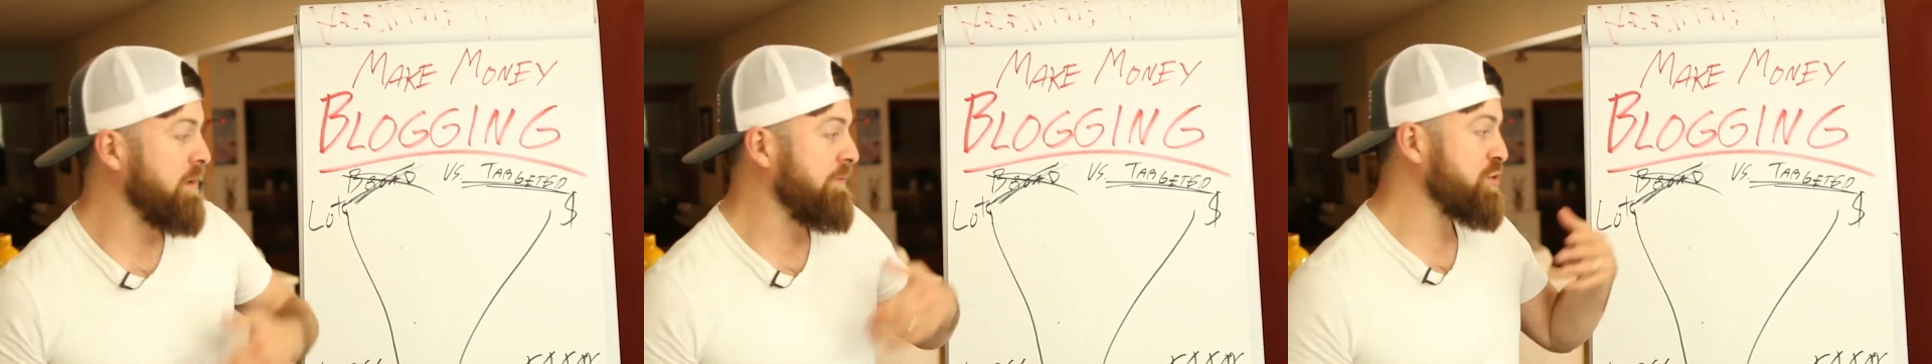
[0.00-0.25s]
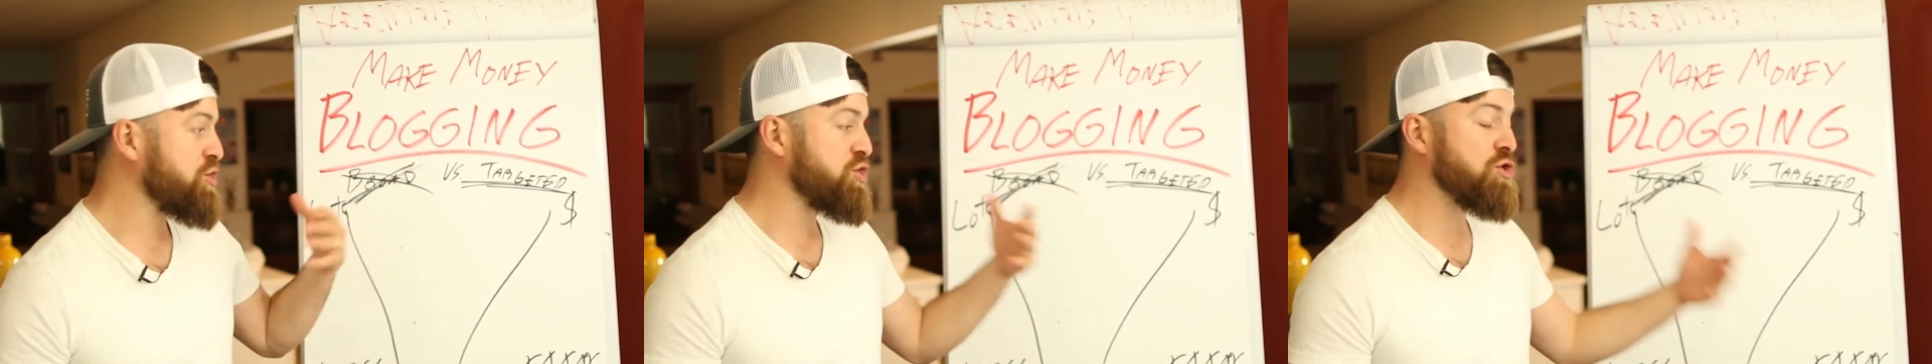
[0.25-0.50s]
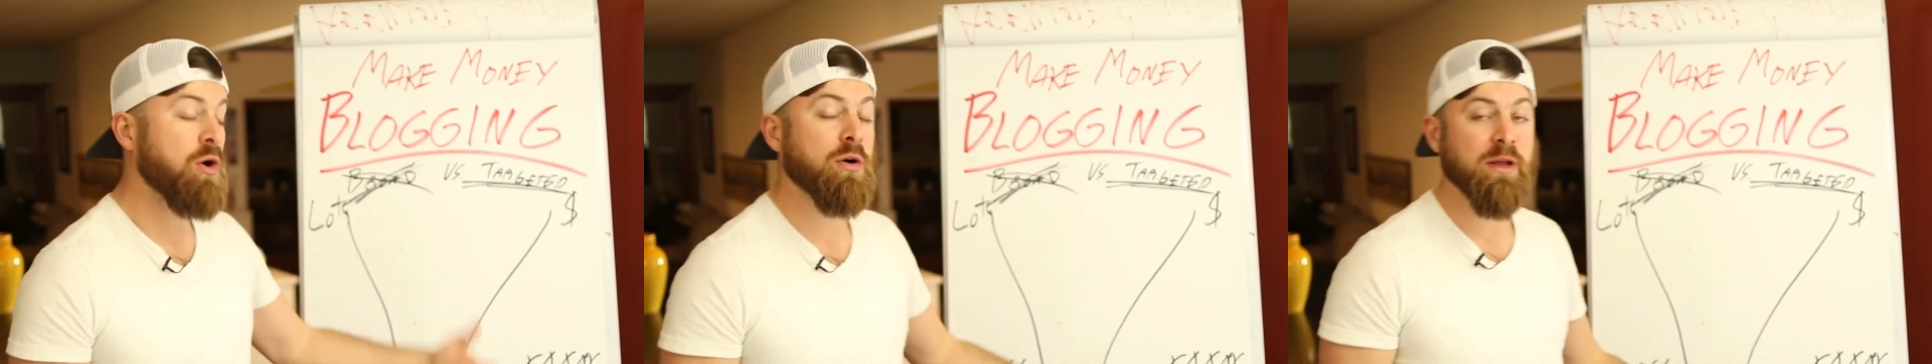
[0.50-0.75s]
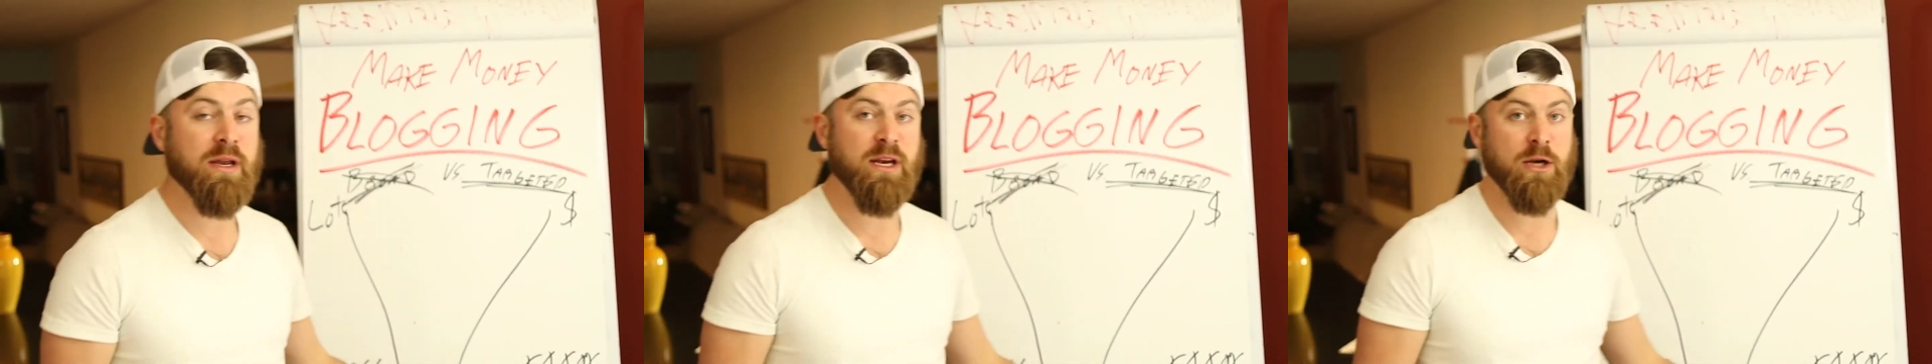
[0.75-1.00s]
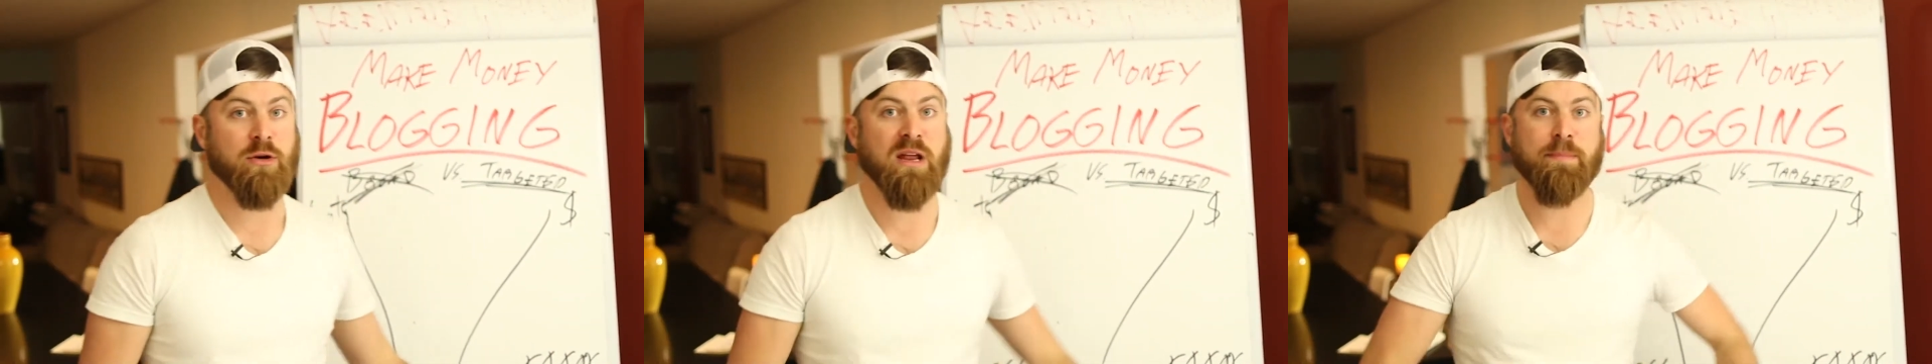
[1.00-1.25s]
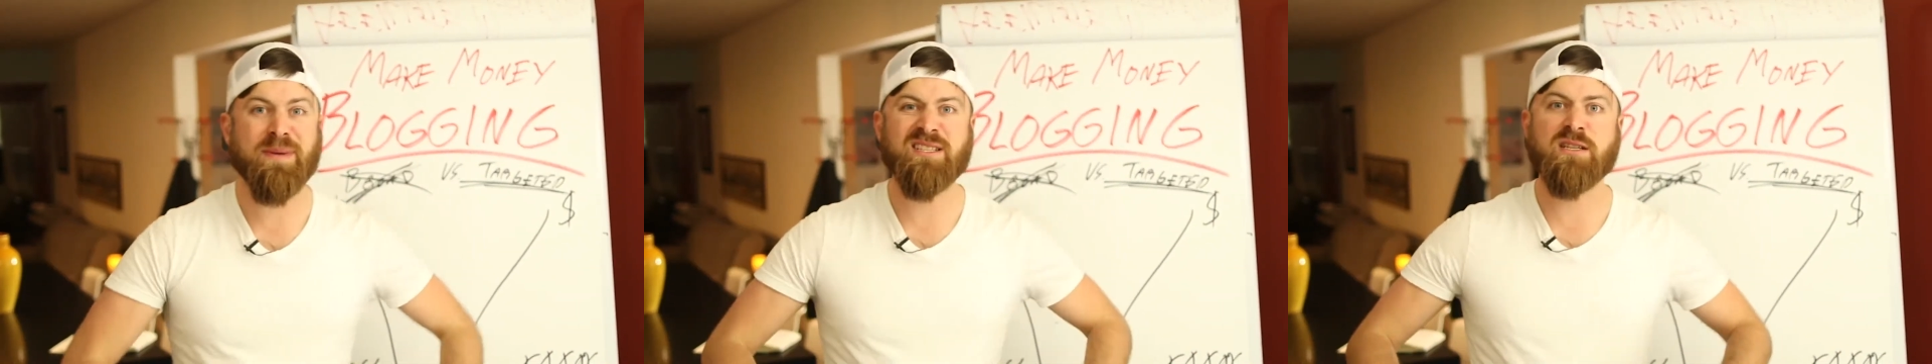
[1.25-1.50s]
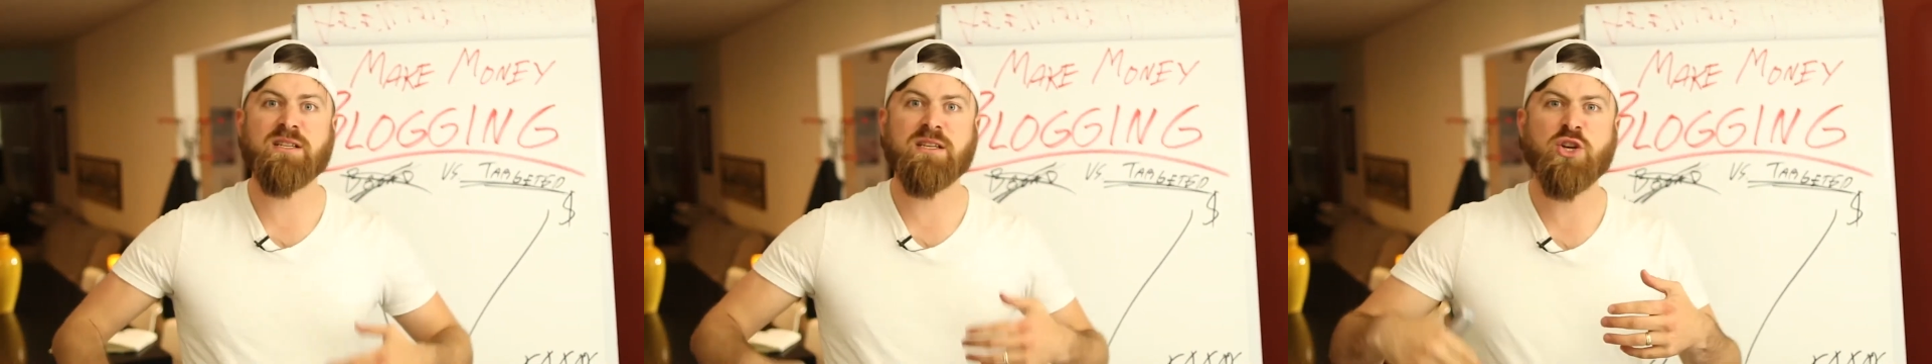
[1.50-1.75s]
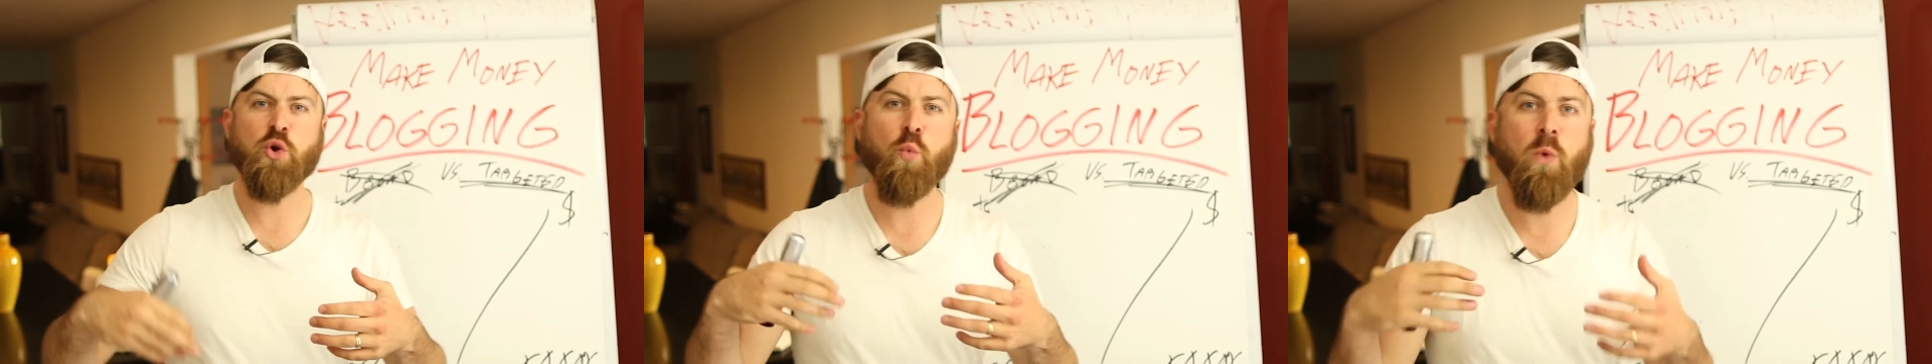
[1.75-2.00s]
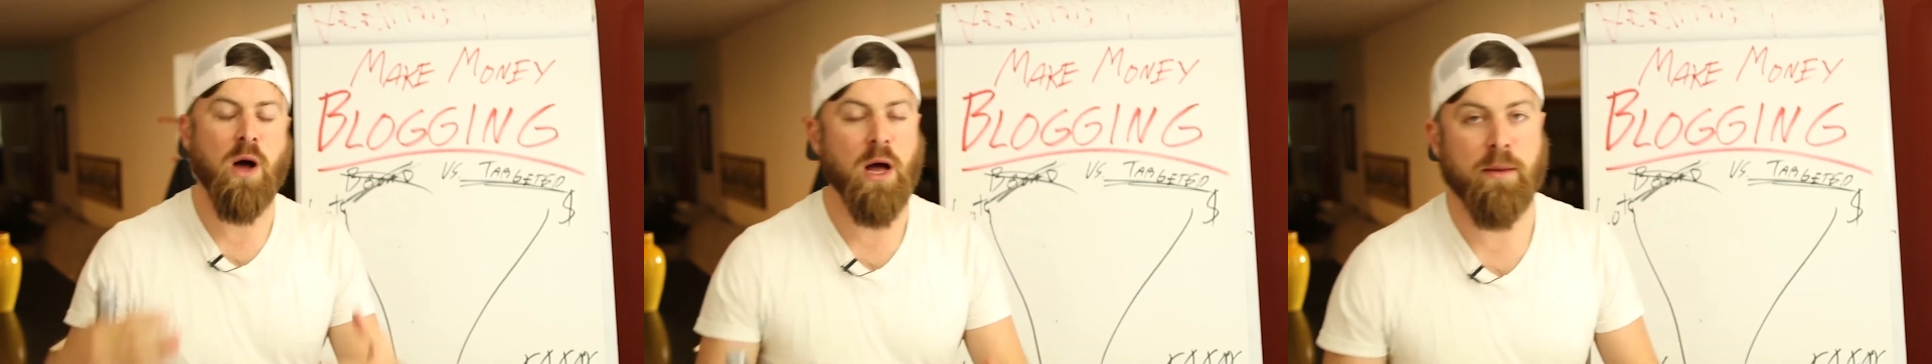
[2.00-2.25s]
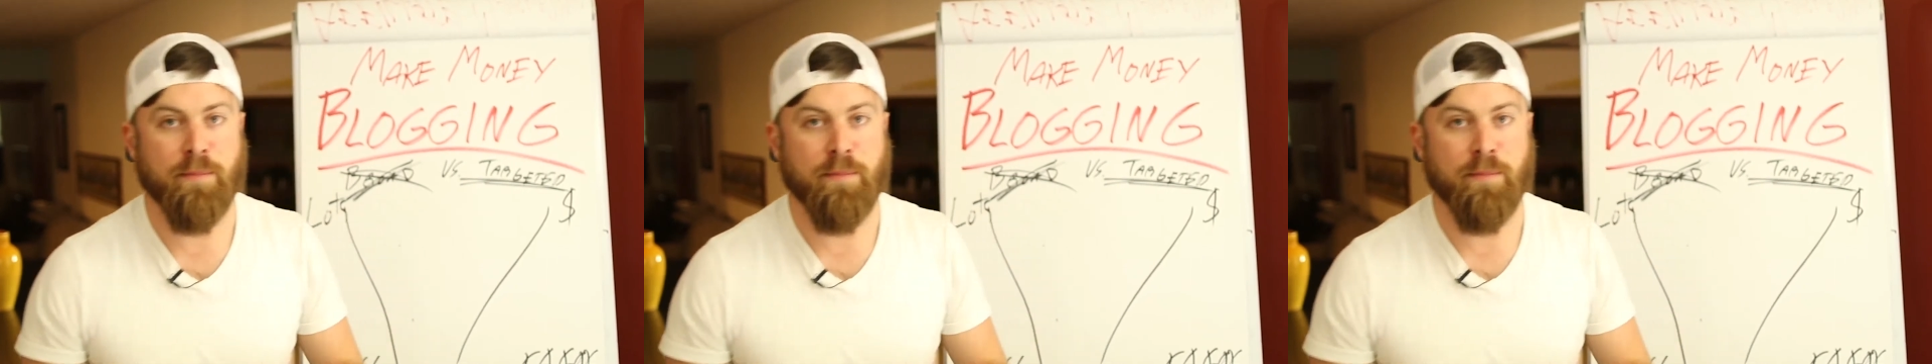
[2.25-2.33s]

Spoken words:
if you're starting an internet business and you want